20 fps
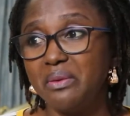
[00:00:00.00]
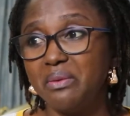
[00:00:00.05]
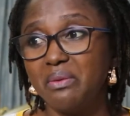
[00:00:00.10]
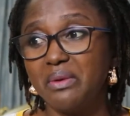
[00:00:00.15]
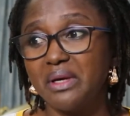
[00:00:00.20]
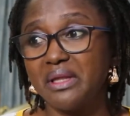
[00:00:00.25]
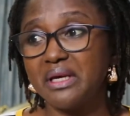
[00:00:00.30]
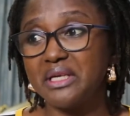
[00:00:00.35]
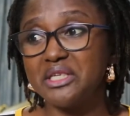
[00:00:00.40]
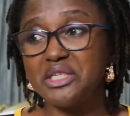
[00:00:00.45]

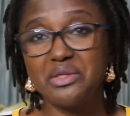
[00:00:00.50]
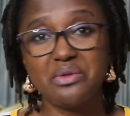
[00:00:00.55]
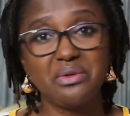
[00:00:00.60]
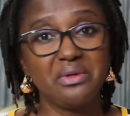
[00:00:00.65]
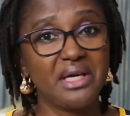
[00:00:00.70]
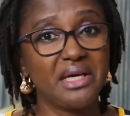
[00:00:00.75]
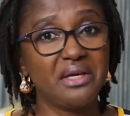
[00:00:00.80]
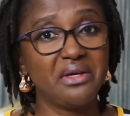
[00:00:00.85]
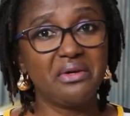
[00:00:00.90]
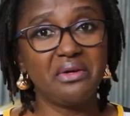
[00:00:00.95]
whether she
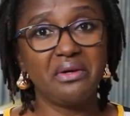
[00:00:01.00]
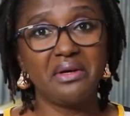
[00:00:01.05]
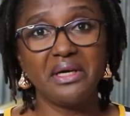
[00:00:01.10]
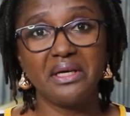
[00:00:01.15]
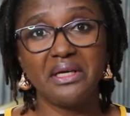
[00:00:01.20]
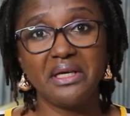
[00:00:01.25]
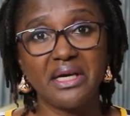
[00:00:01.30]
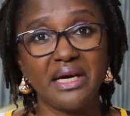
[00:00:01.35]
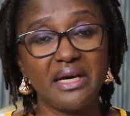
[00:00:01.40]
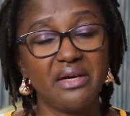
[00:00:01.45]
would endure
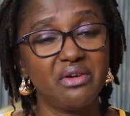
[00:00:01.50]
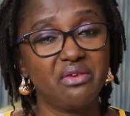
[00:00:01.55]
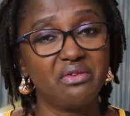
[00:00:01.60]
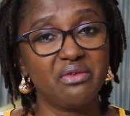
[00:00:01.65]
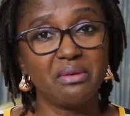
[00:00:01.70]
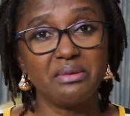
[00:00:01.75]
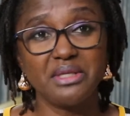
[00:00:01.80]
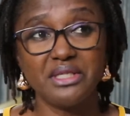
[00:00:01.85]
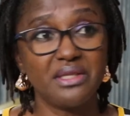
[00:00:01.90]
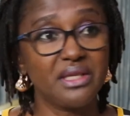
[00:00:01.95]
any kind of
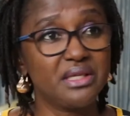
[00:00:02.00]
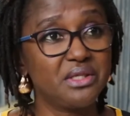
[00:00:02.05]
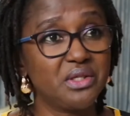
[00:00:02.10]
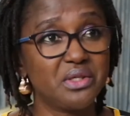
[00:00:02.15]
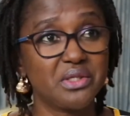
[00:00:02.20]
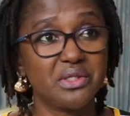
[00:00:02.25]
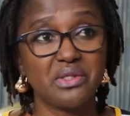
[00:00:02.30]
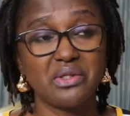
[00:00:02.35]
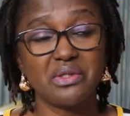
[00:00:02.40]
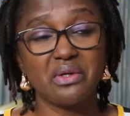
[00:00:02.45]
rubbish. They
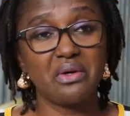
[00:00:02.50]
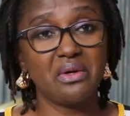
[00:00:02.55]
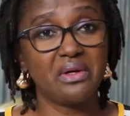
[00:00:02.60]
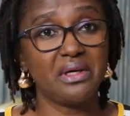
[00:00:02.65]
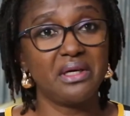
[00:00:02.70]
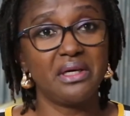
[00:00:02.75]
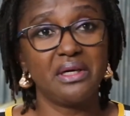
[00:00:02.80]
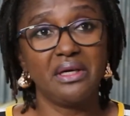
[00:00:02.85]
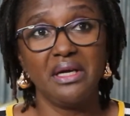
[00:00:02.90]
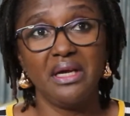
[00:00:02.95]
just saw
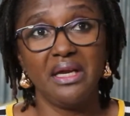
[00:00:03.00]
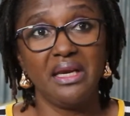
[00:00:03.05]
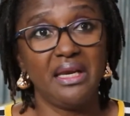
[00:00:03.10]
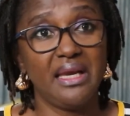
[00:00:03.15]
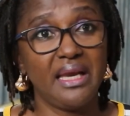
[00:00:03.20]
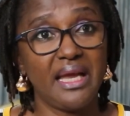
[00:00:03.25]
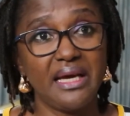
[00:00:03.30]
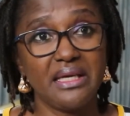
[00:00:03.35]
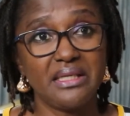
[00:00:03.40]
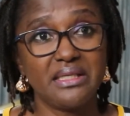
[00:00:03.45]
her,
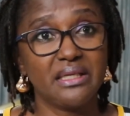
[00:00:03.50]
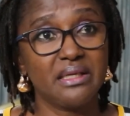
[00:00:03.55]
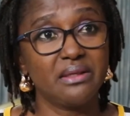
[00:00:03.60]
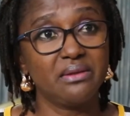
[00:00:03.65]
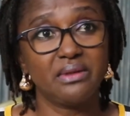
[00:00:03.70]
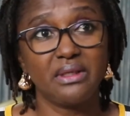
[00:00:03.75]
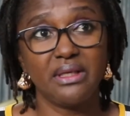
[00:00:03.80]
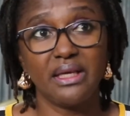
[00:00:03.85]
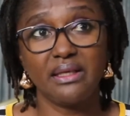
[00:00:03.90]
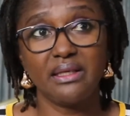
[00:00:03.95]
liked her,
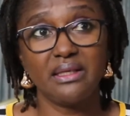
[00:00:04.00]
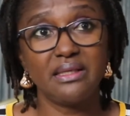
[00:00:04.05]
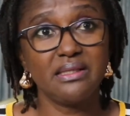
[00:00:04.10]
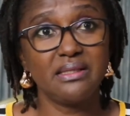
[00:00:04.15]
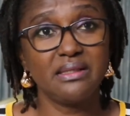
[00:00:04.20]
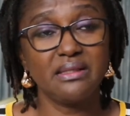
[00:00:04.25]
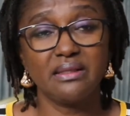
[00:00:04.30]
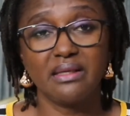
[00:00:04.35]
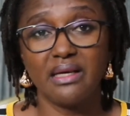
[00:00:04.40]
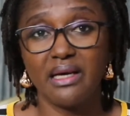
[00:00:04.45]
and were like,
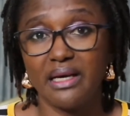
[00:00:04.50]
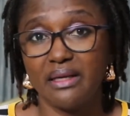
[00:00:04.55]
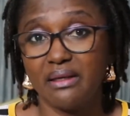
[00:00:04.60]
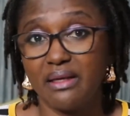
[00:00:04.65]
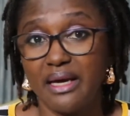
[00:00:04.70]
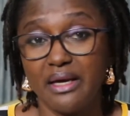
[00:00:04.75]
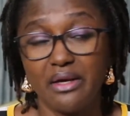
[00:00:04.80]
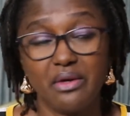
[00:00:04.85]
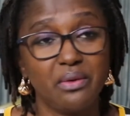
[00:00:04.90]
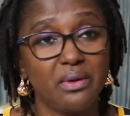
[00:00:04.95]
listen, I
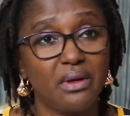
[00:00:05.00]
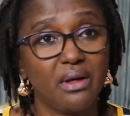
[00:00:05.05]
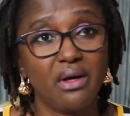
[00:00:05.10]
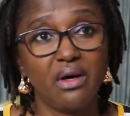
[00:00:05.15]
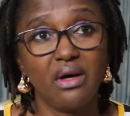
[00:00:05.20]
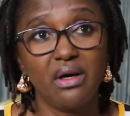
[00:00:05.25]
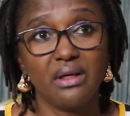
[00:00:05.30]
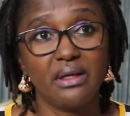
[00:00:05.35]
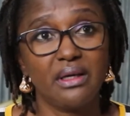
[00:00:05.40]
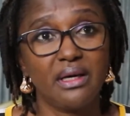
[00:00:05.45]
like you a
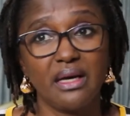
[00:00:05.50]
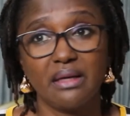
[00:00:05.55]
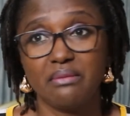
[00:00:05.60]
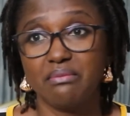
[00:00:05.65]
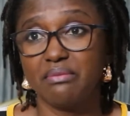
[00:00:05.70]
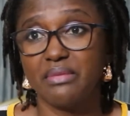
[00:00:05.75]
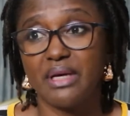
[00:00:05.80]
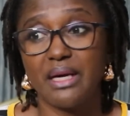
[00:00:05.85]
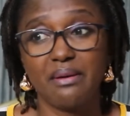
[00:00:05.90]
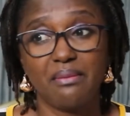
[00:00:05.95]
lot.
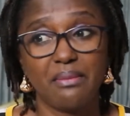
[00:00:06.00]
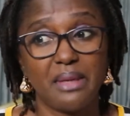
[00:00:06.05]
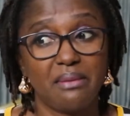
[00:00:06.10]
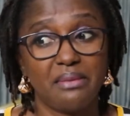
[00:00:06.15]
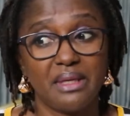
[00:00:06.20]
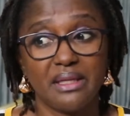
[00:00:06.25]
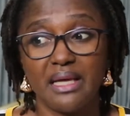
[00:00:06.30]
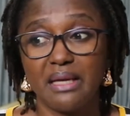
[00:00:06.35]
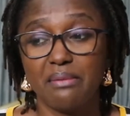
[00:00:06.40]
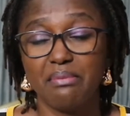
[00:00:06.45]
I'm
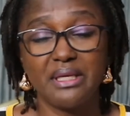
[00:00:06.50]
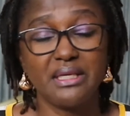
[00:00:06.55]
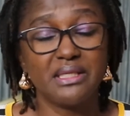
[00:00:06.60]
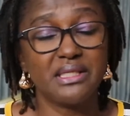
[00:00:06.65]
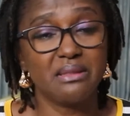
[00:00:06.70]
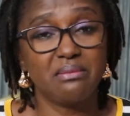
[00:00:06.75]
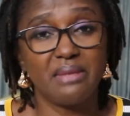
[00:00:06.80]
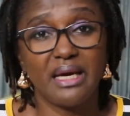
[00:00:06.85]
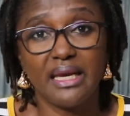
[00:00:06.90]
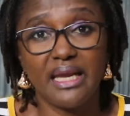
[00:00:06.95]
at that
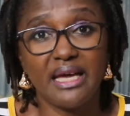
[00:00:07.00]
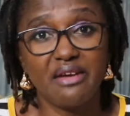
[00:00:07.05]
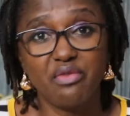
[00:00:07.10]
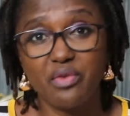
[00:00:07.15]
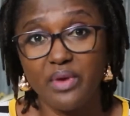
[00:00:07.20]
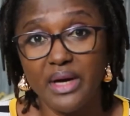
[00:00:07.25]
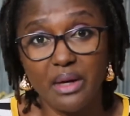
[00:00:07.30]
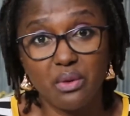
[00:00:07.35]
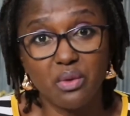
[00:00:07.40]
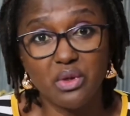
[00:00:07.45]
place in my
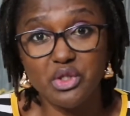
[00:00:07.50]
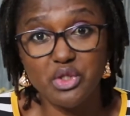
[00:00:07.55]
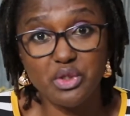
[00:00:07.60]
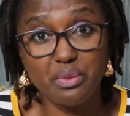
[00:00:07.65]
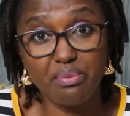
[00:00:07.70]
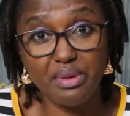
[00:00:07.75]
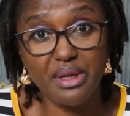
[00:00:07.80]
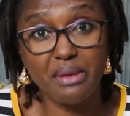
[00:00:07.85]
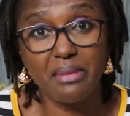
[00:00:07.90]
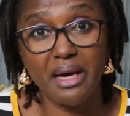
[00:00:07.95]
life where I want
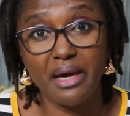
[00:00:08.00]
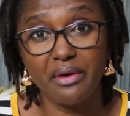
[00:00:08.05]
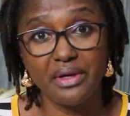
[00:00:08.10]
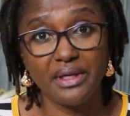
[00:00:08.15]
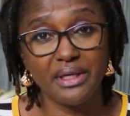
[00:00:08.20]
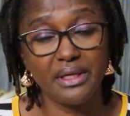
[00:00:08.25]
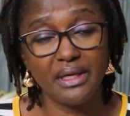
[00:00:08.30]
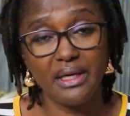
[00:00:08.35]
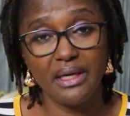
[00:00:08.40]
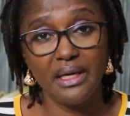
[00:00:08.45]
to be
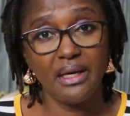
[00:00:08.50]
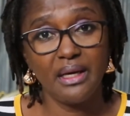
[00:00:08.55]
married.